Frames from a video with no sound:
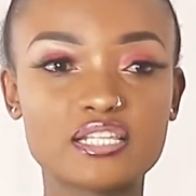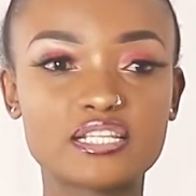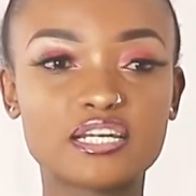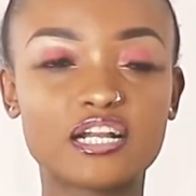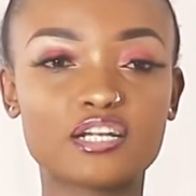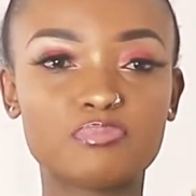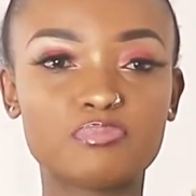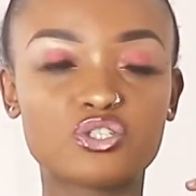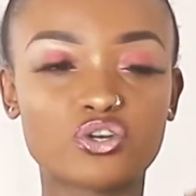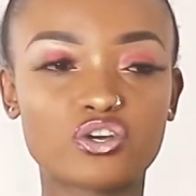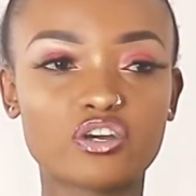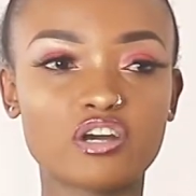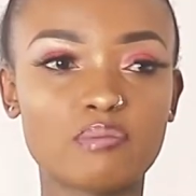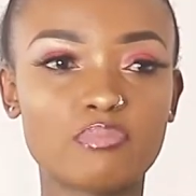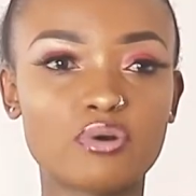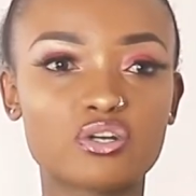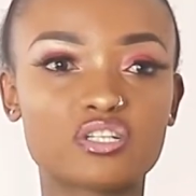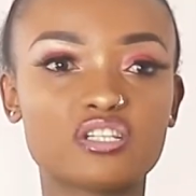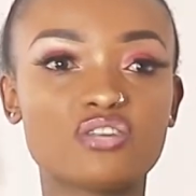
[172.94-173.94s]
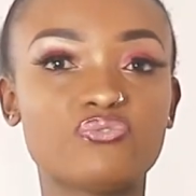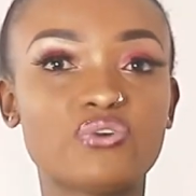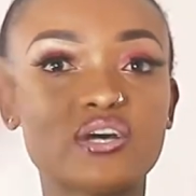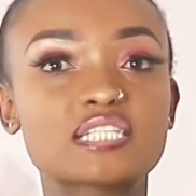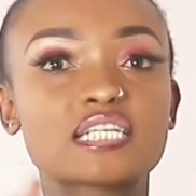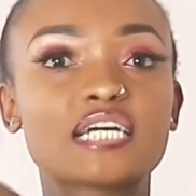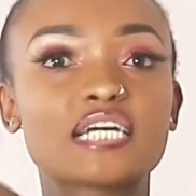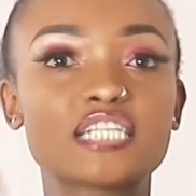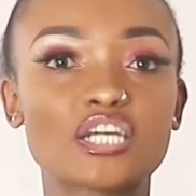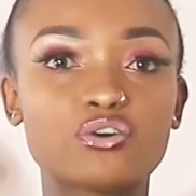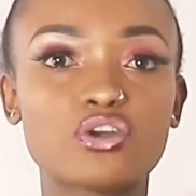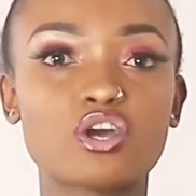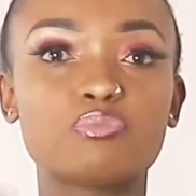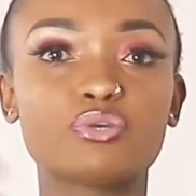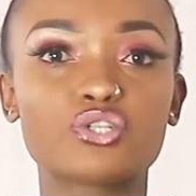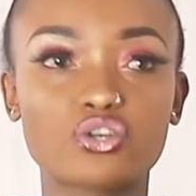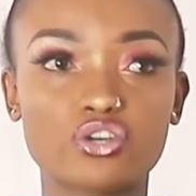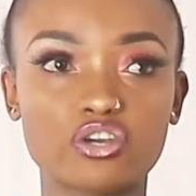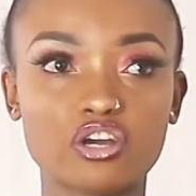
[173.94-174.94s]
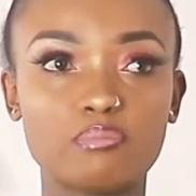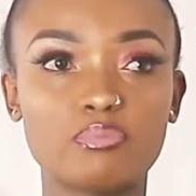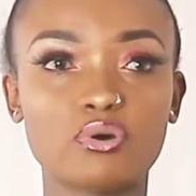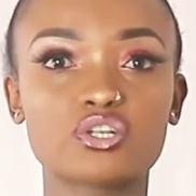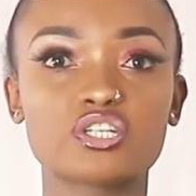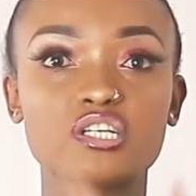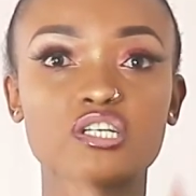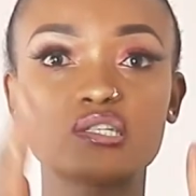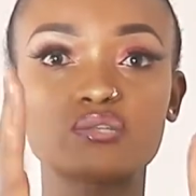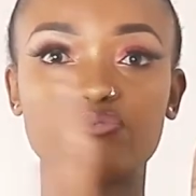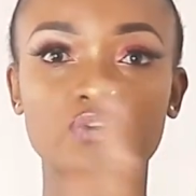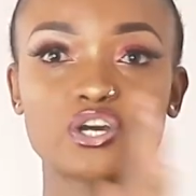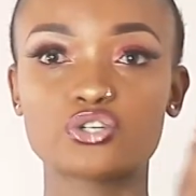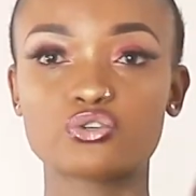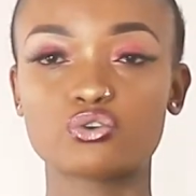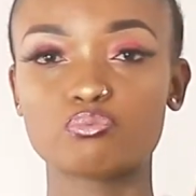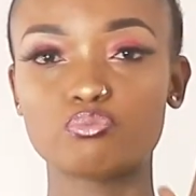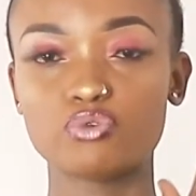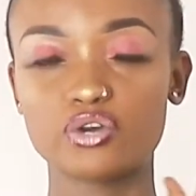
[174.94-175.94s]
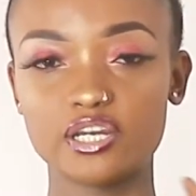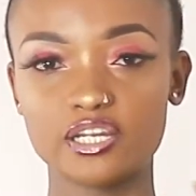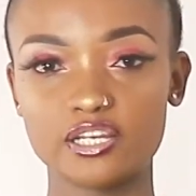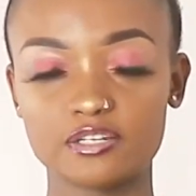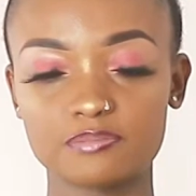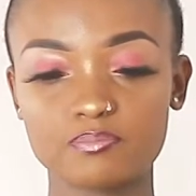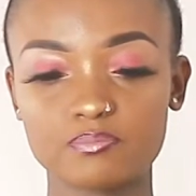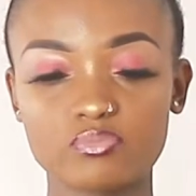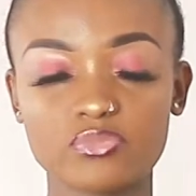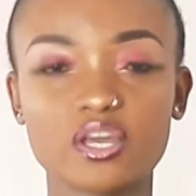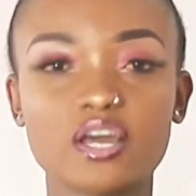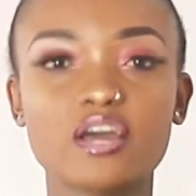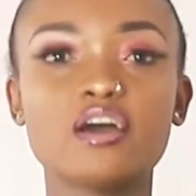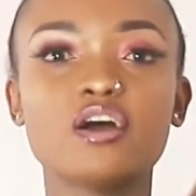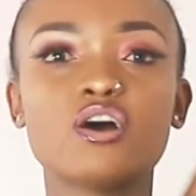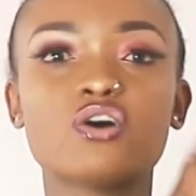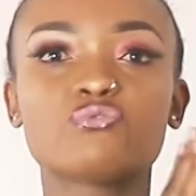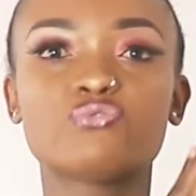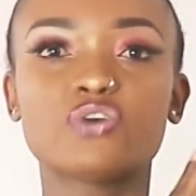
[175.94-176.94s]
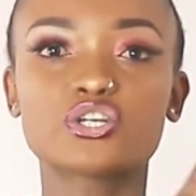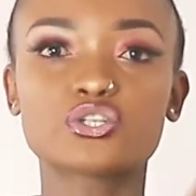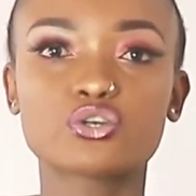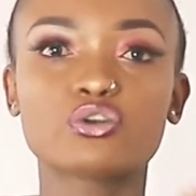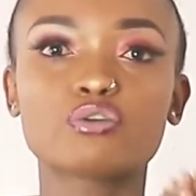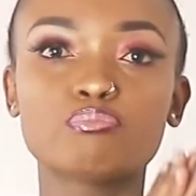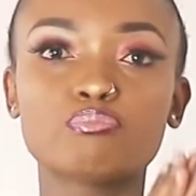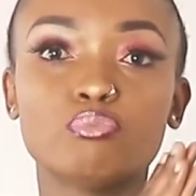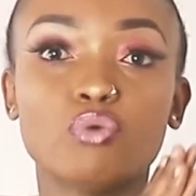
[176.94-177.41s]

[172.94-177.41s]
thing I'll be talking about, the first category I'll be talking about is fashion modeling. Fashion